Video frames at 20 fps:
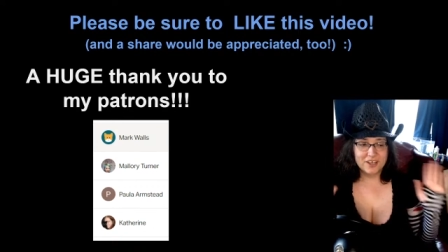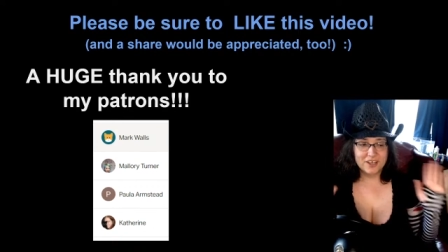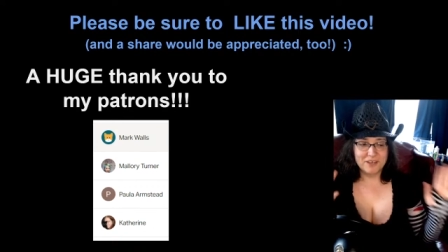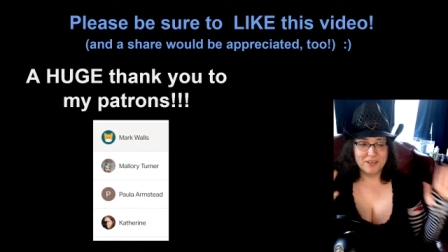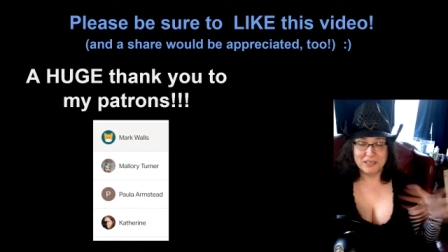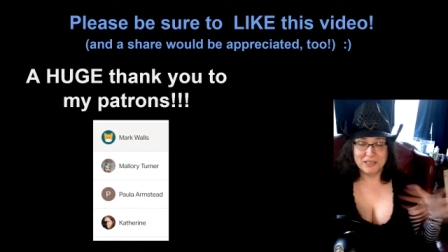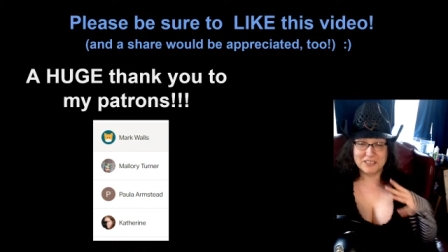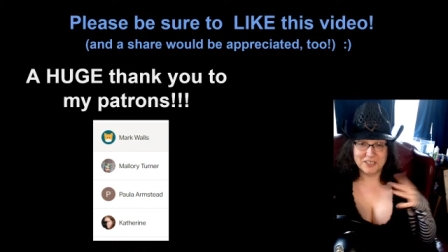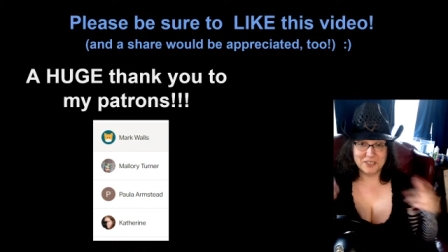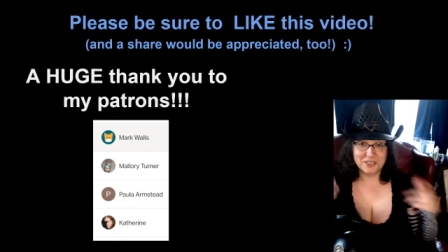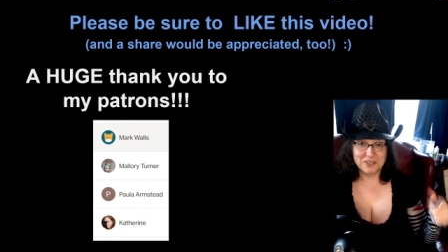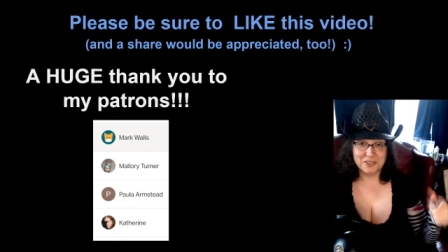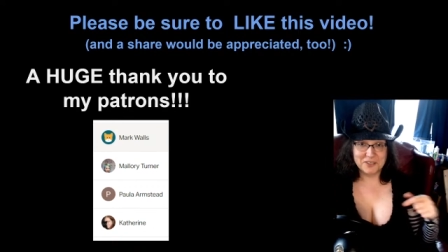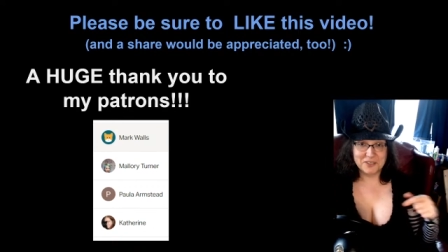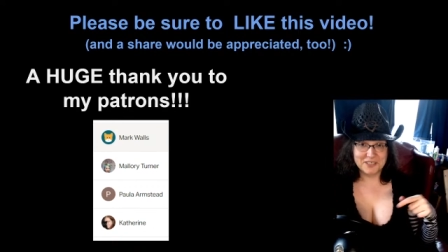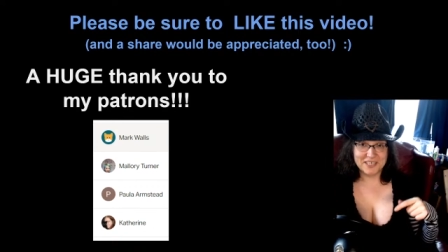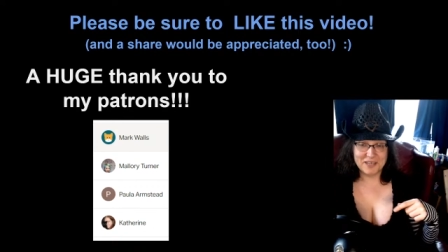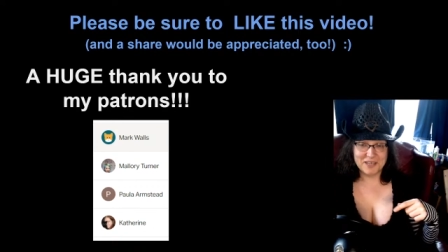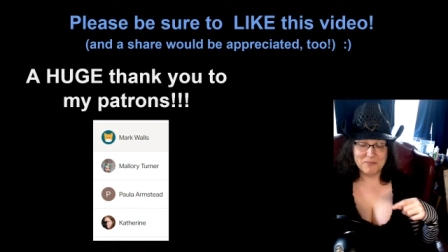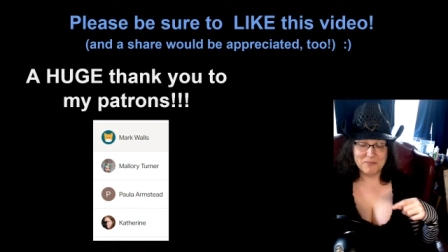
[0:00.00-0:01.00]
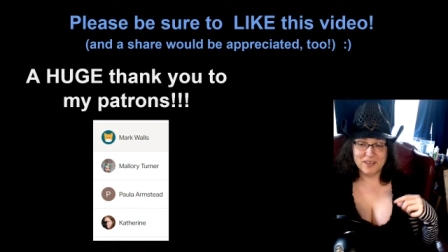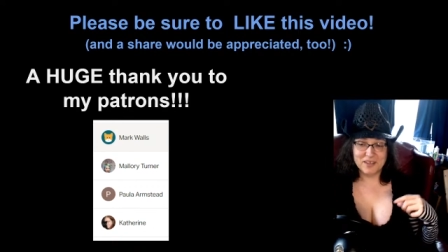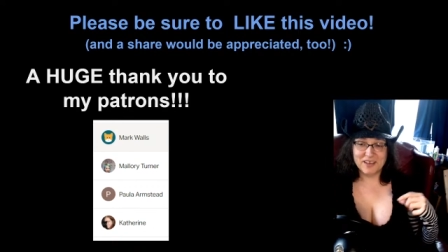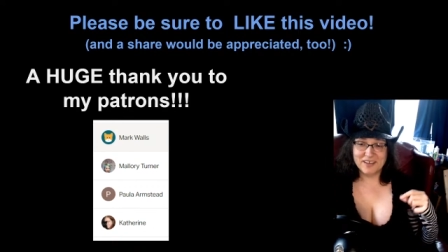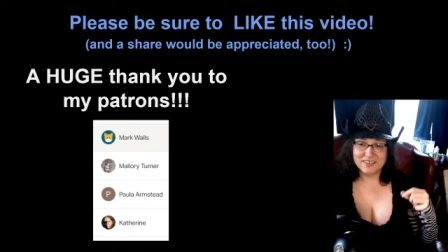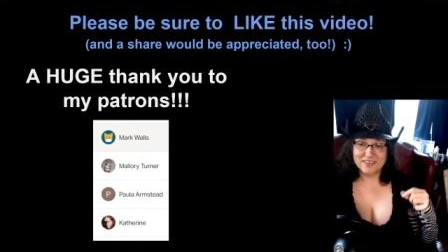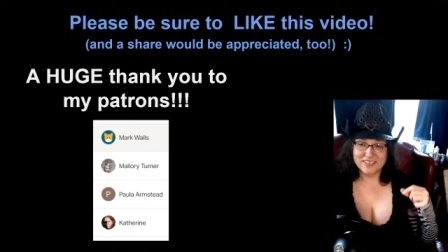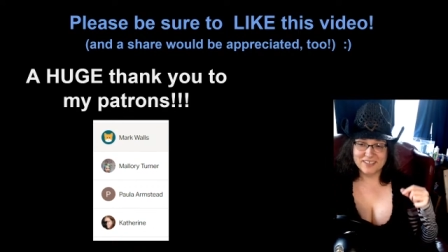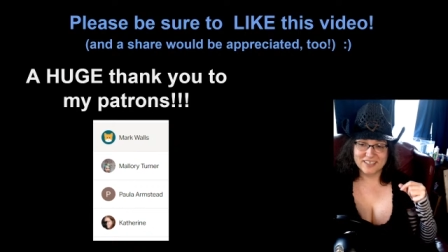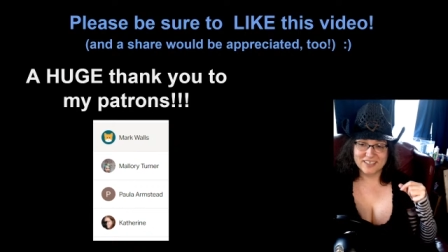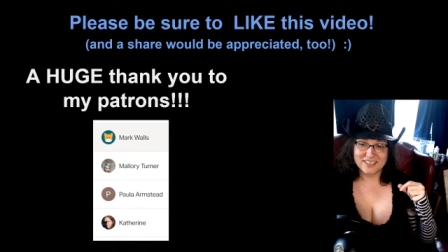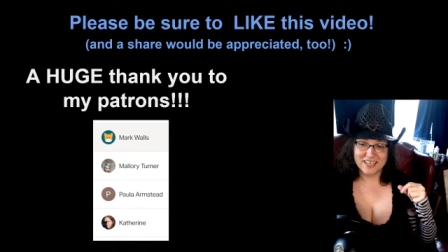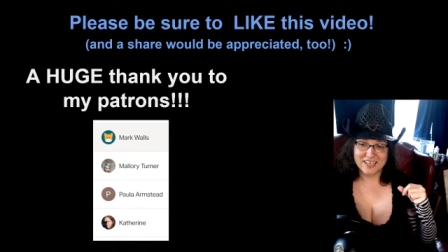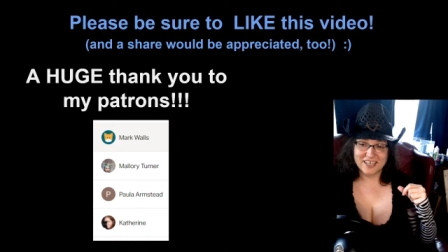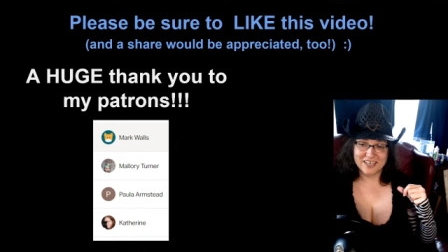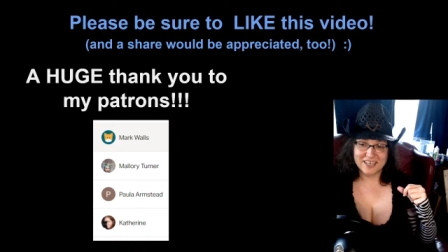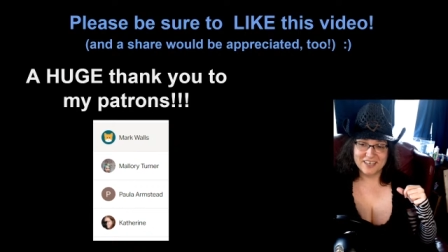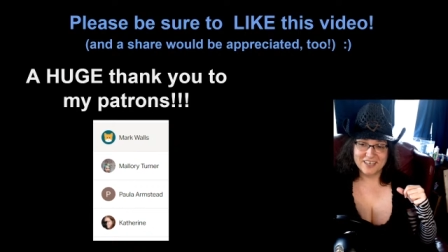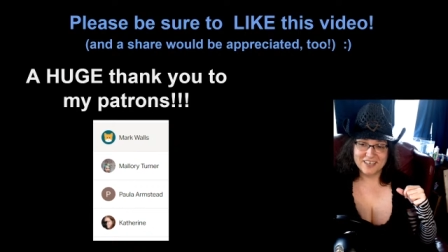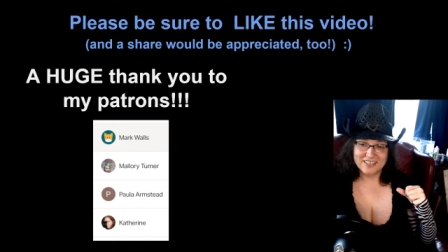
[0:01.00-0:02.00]
and basically do the same thing as like a
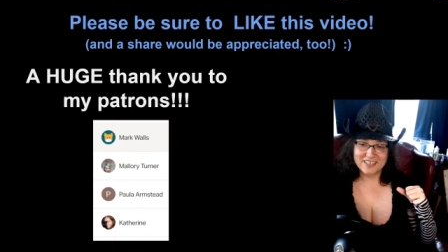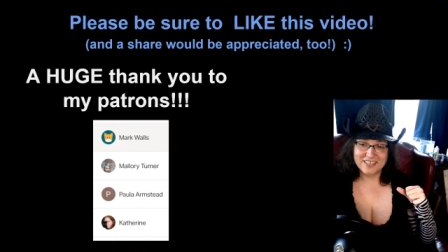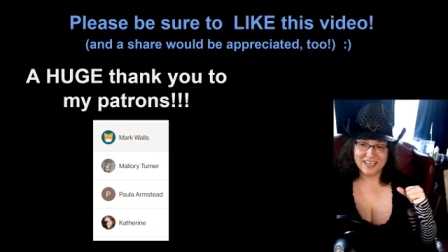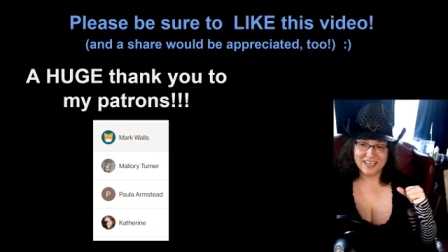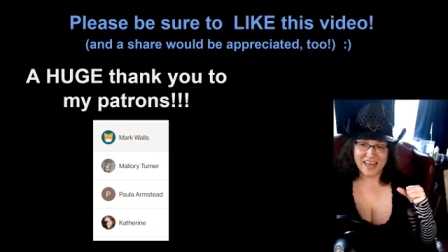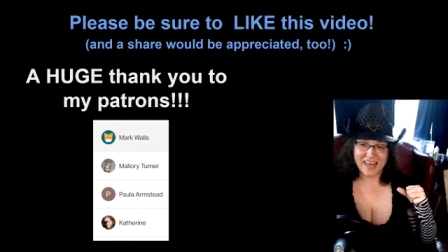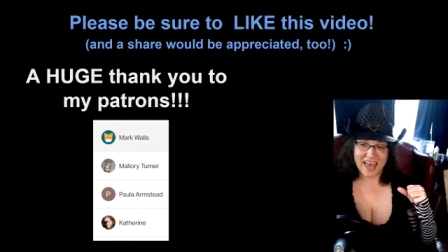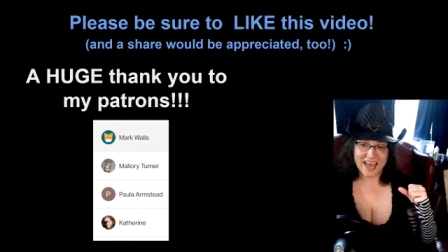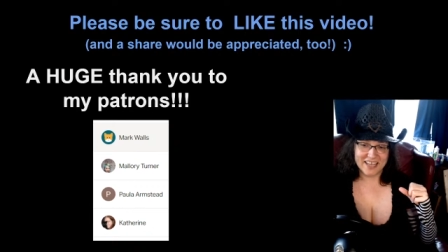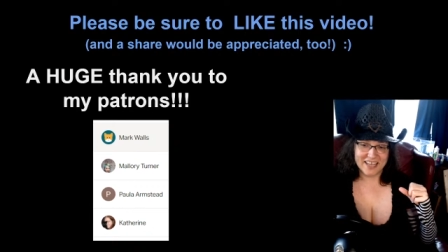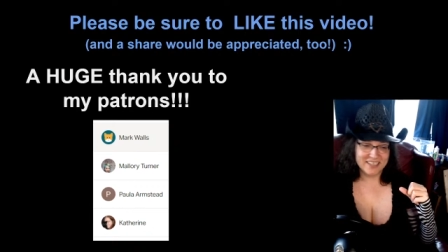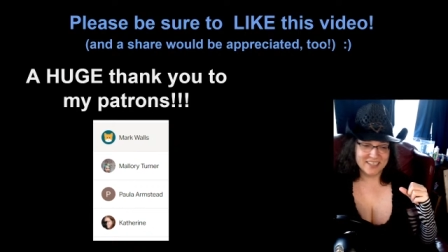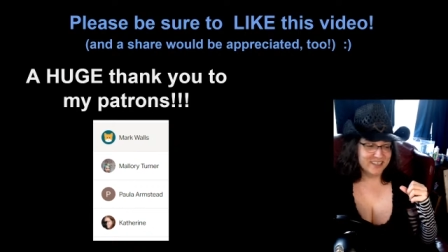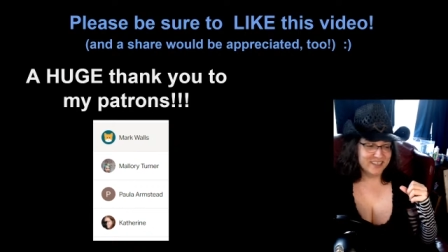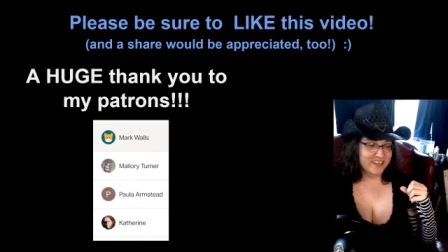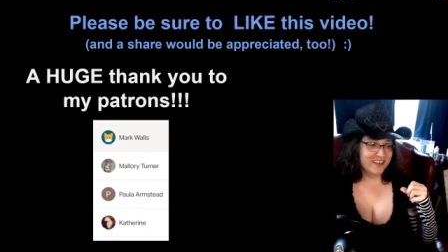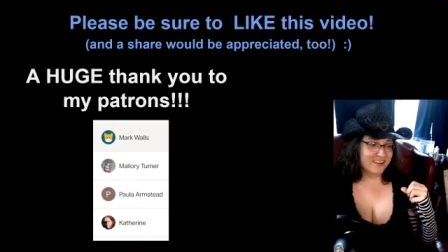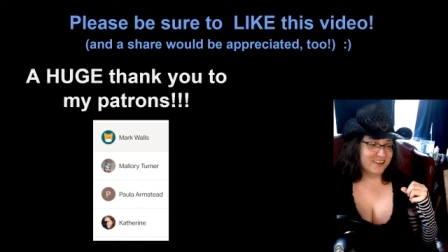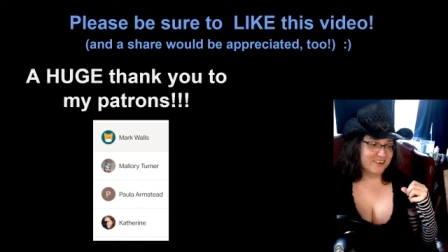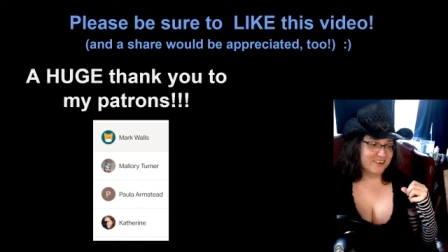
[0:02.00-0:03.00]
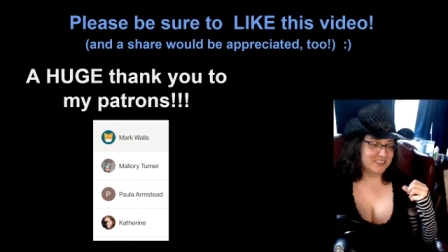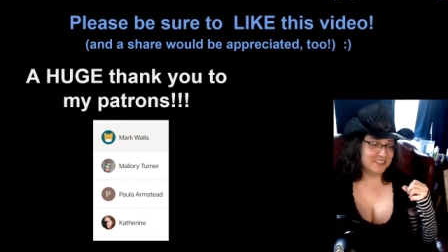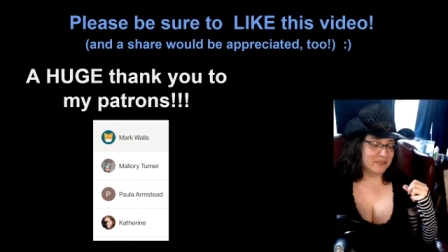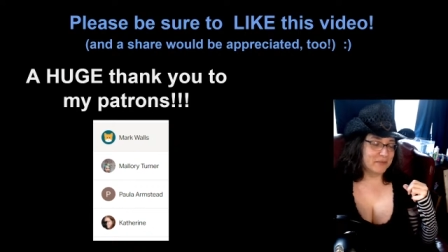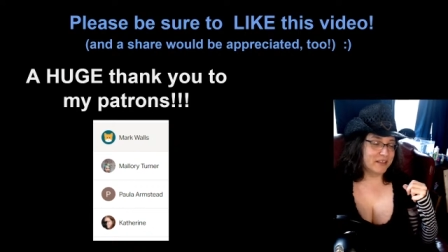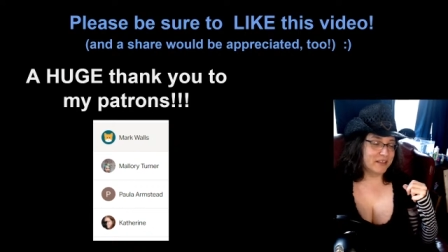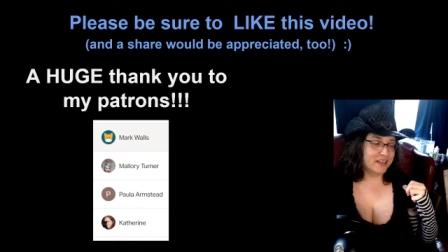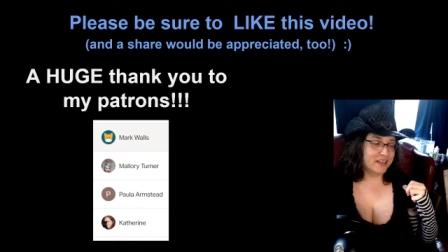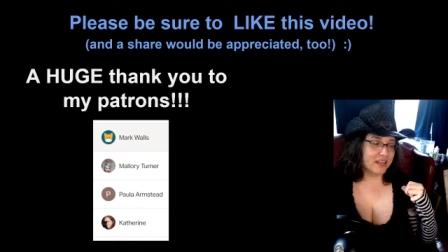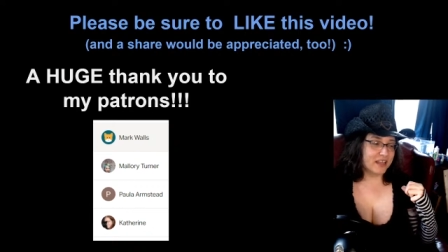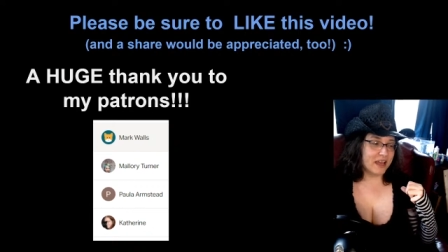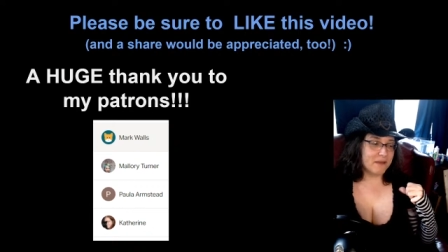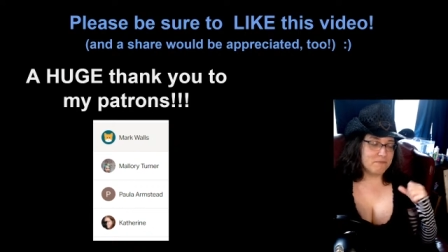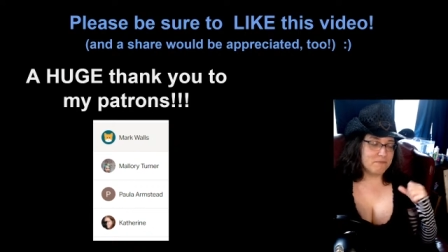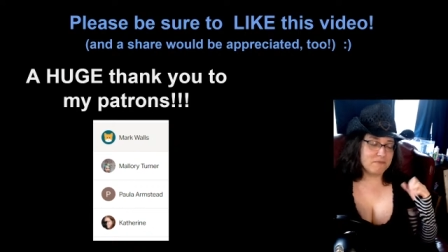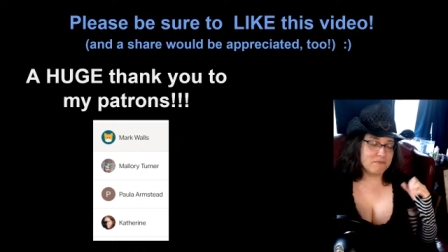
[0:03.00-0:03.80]
second second act or something like that.